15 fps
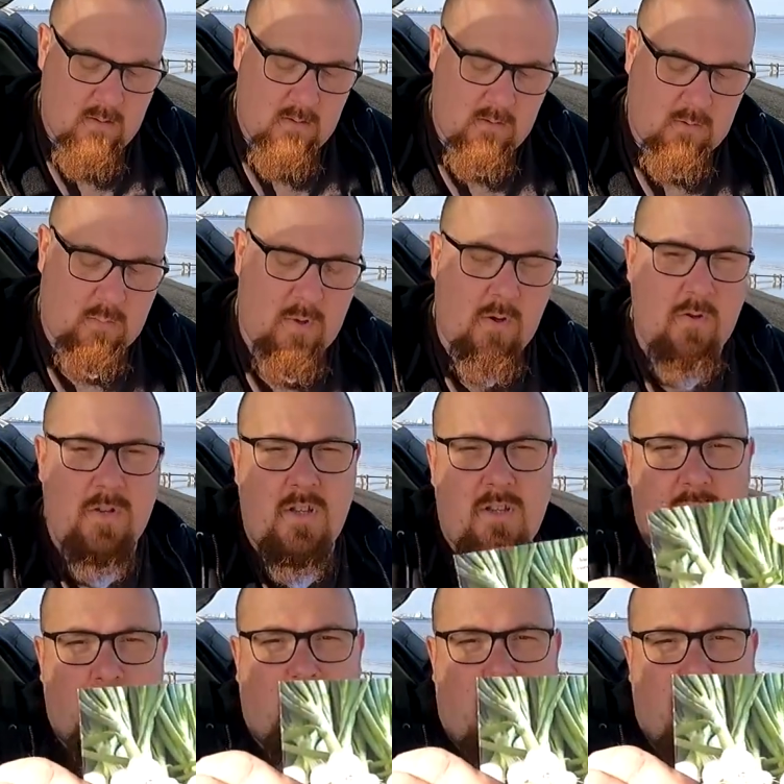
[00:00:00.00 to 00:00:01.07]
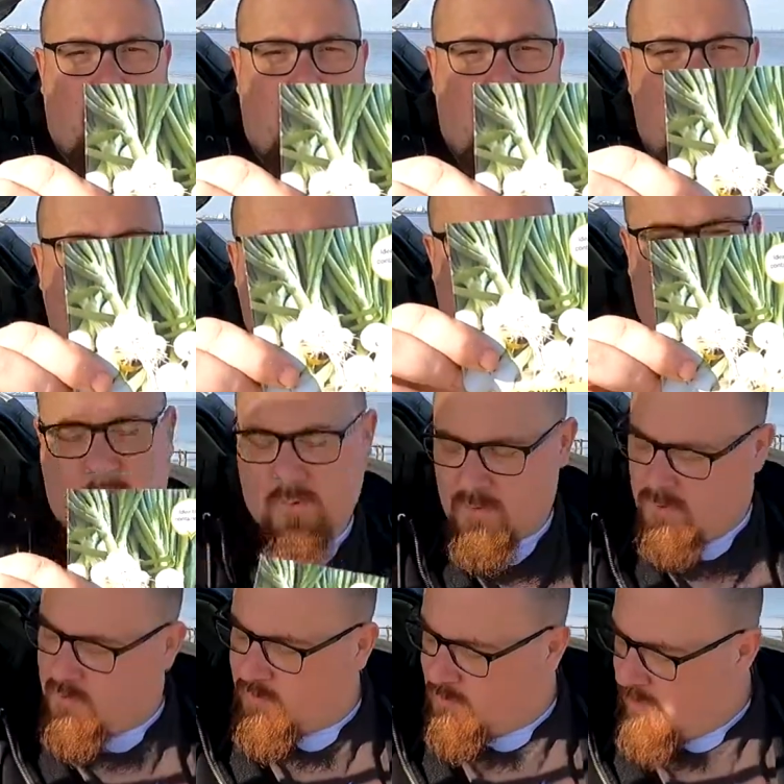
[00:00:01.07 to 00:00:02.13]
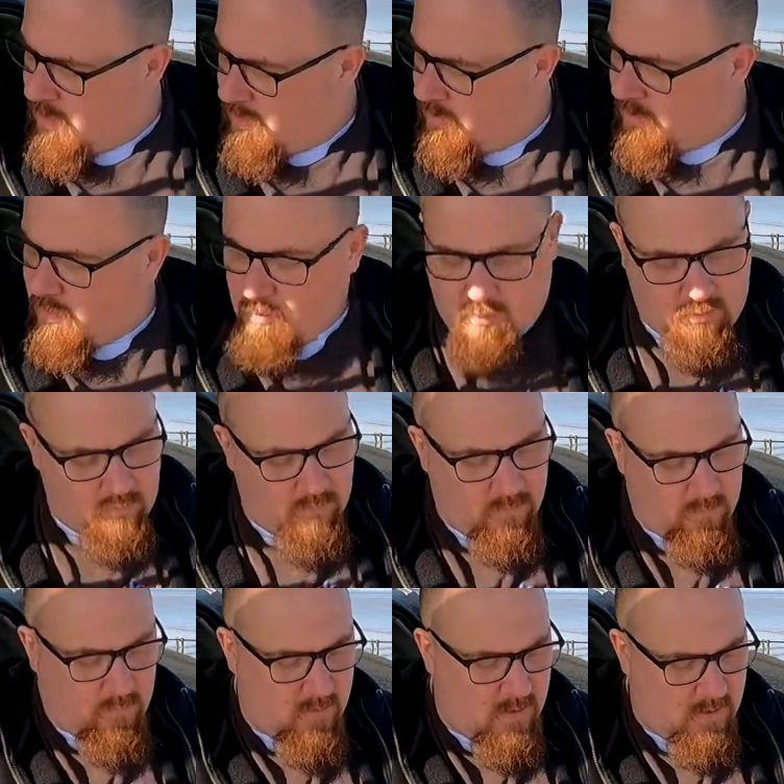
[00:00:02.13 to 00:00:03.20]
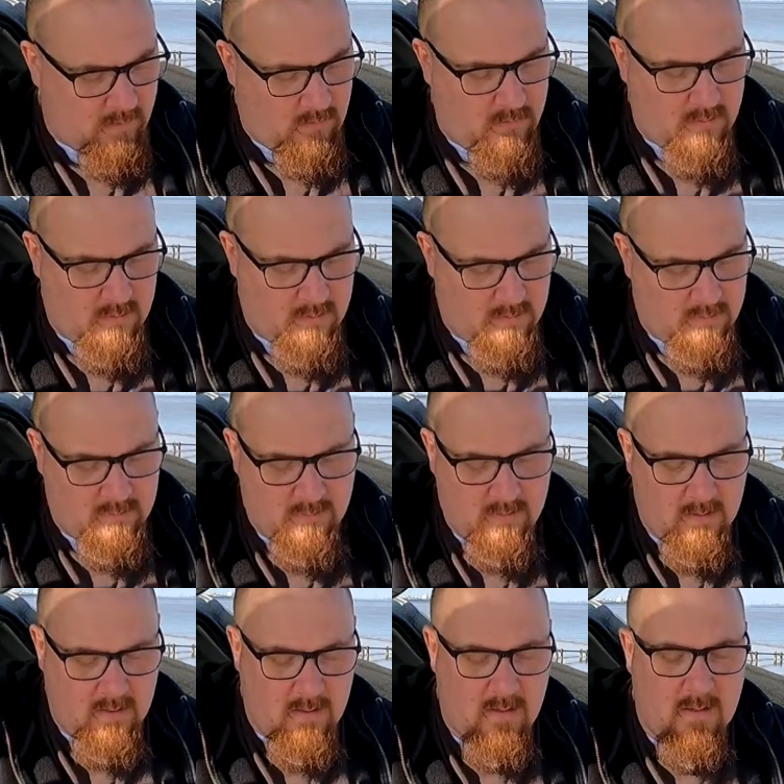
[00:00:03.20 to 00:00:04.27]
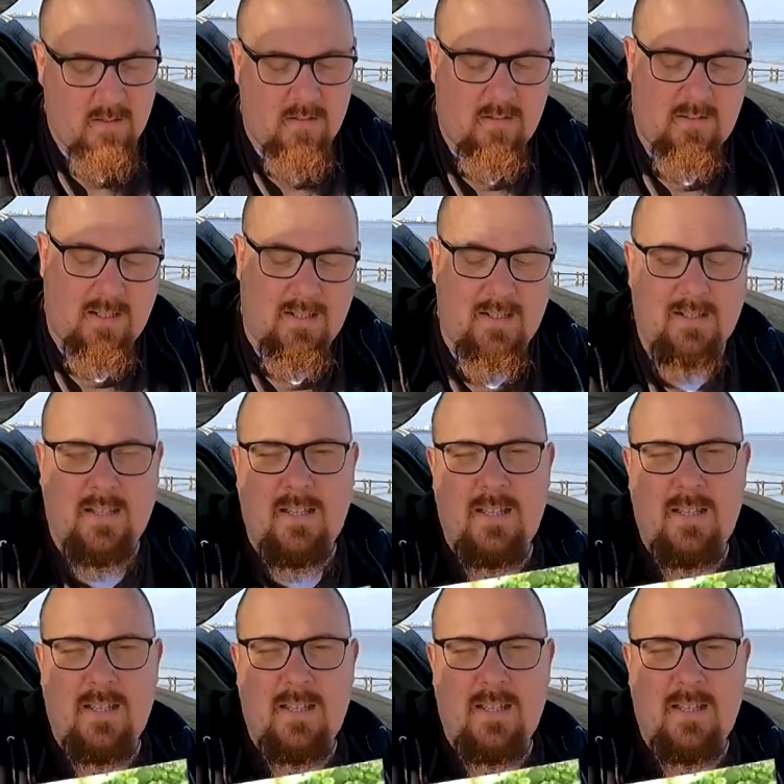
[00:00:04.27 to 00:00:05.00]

Spring onion, Pompeii. I wanted some more of those, so that's good. Salad